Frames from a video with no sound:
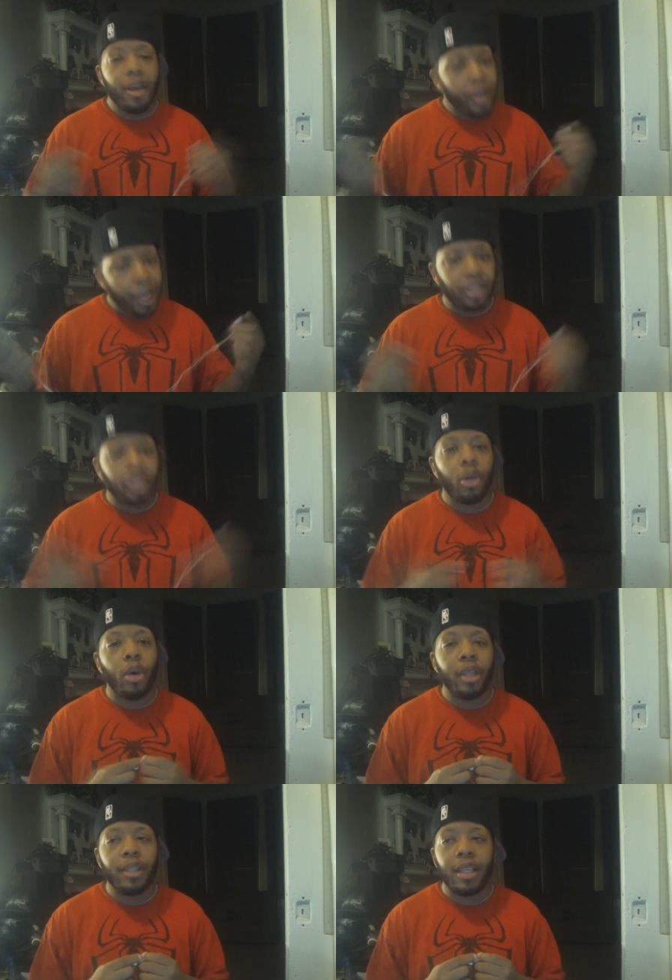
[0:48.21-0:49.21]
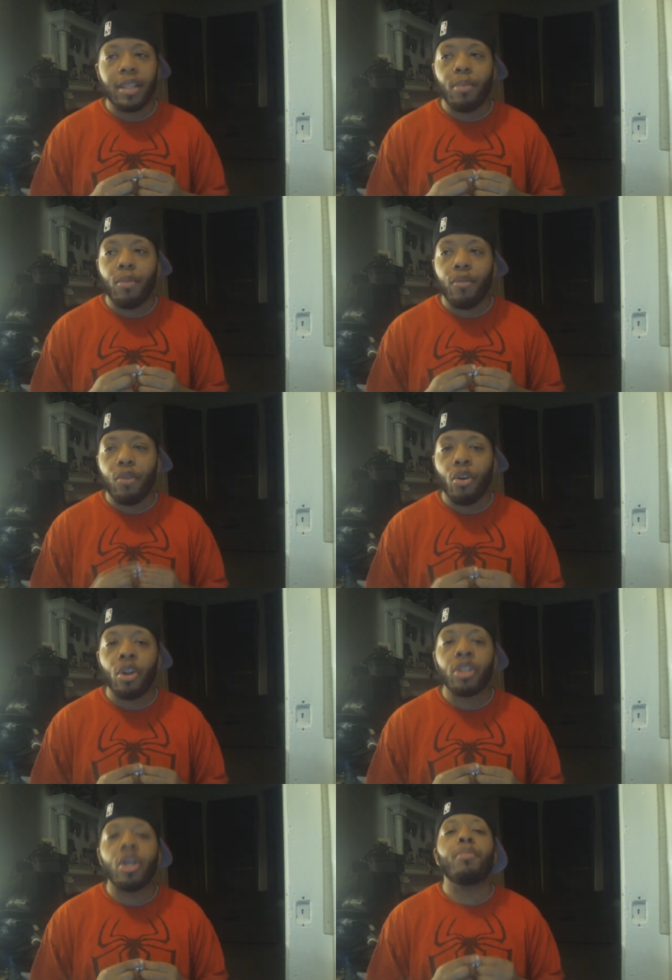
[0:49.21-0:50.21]
as I told, as I said
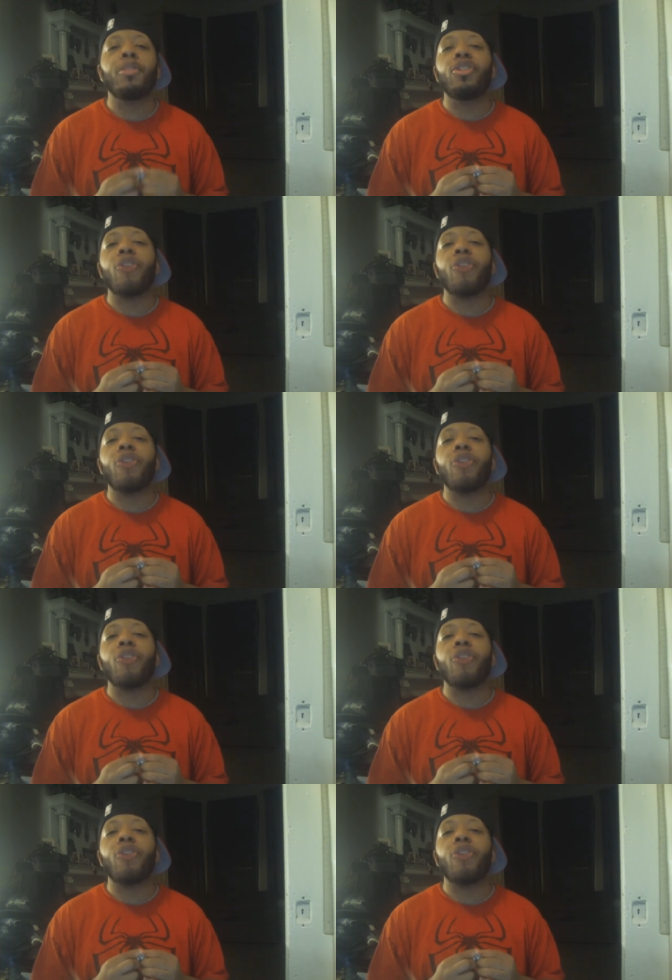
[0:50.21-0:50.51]
before, young Mr.